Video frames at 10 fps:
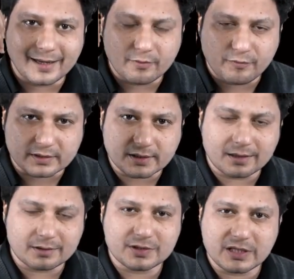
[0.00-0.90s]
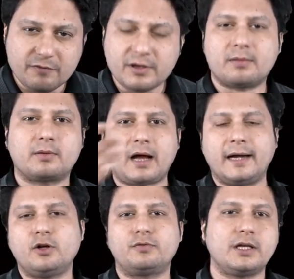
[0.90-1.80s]
further severe
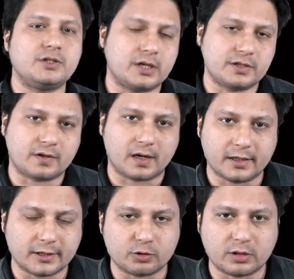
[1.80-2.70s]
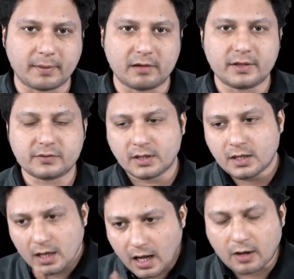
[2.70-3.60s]
kind of the injuries related to the pelvis
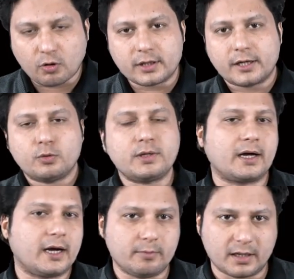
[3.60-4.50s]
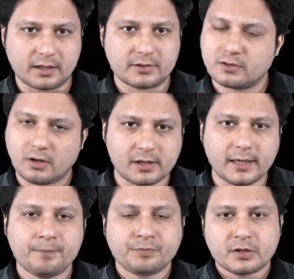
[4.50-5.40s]
according to Young and Burgess. All right.
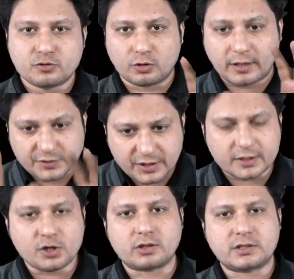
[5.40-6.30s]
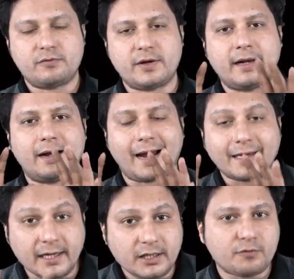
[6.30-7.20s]
So restrict yourself in
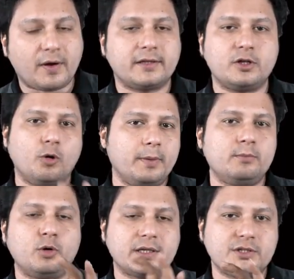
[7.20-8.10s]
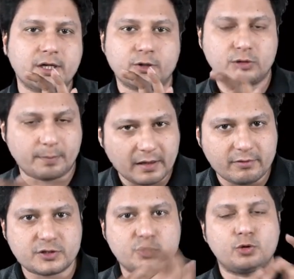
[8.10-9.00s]
identifying the open book injury to the
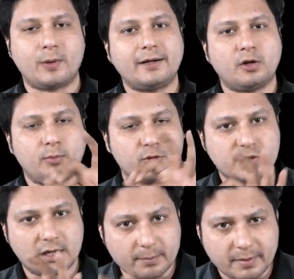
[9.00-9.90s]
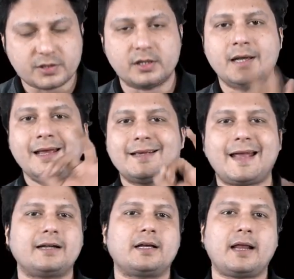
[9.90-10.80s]
pelvis due to antero-posterior compression,
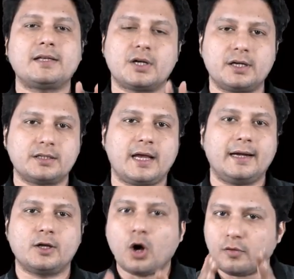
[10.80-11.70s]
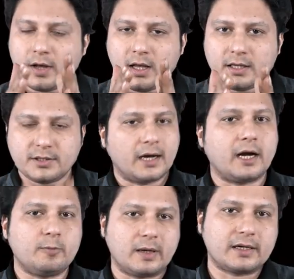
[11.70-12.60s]
categorized under the heading of Young
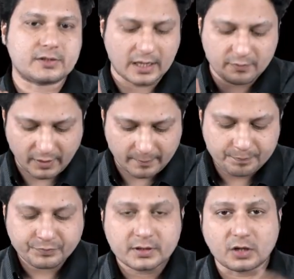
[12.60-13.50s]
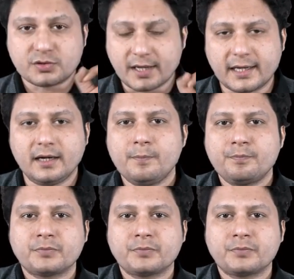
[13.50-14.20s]
and Burgess type 1. Now, second